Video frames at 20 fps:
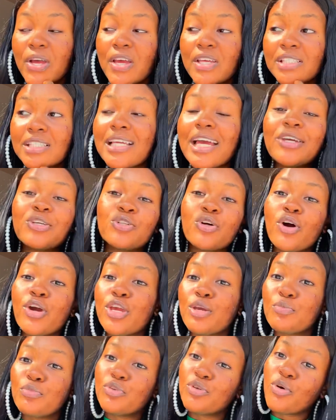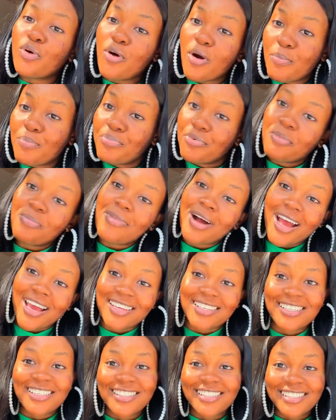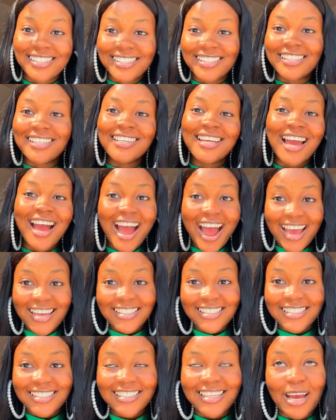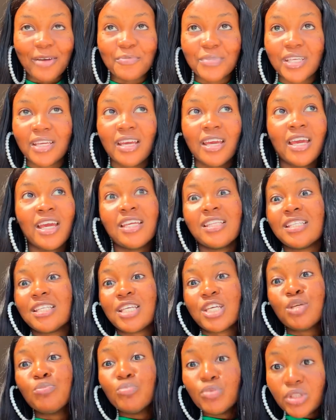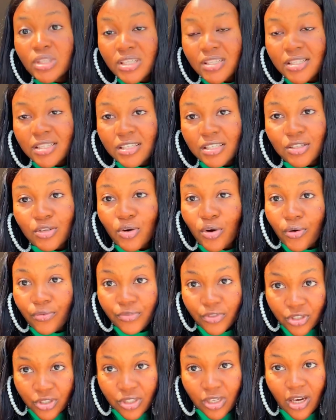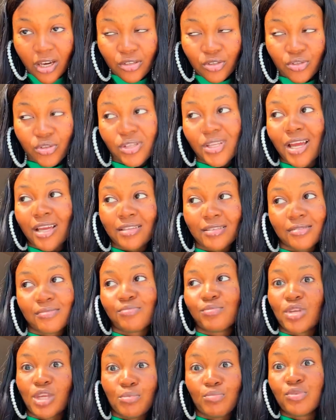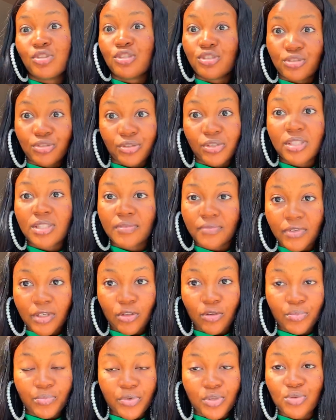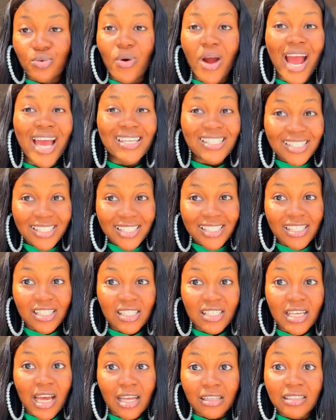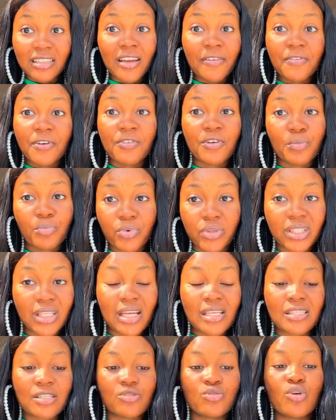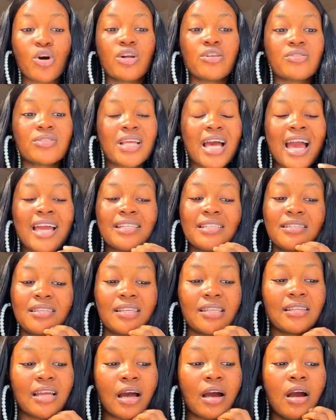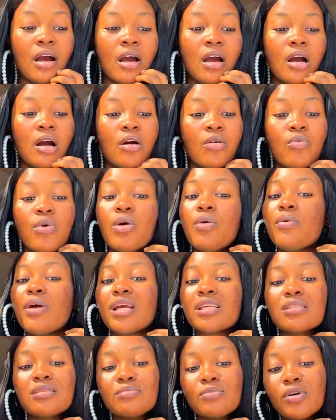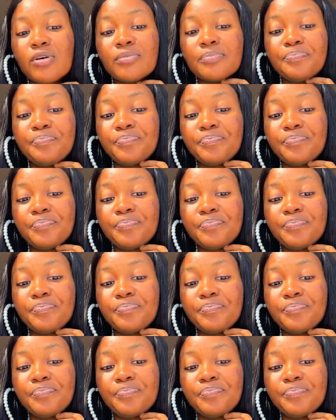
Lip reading: that you don't immunocompromise the hygiene, the immunity of the child. You know that immune is just developing, so hygiene is another very important thing. You know all those hygiene things that when we're small,